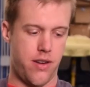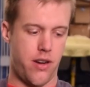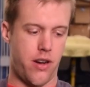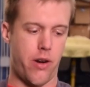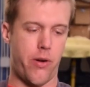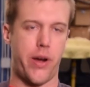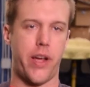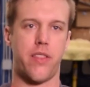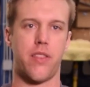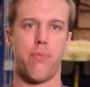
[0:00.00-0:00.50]

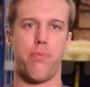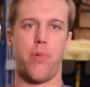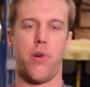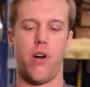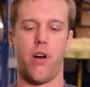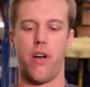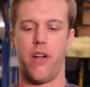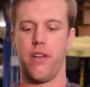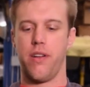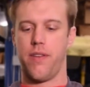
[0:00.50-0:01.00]
I got the
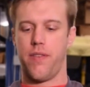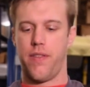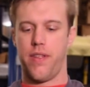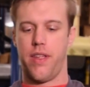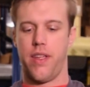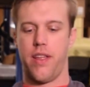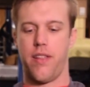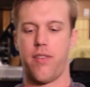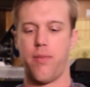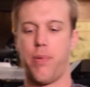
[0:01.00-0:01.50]
ball.
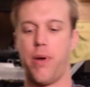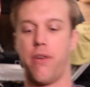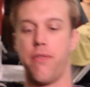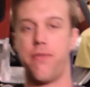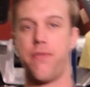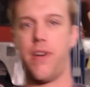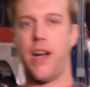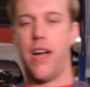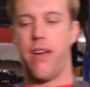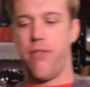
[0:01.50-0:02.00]
It's
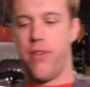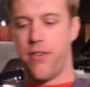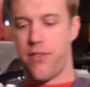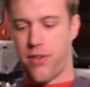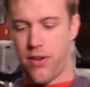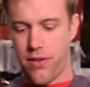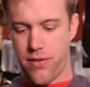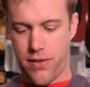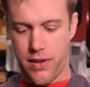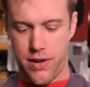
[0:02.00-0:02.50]
about five
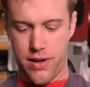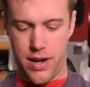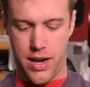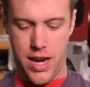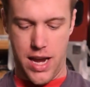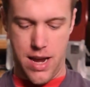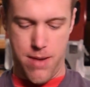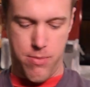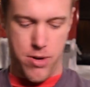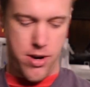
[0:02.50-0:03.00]
inches in
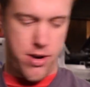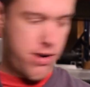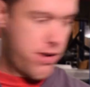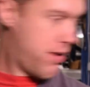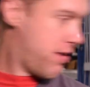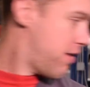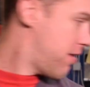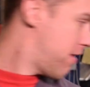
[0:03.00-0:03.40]
diameter.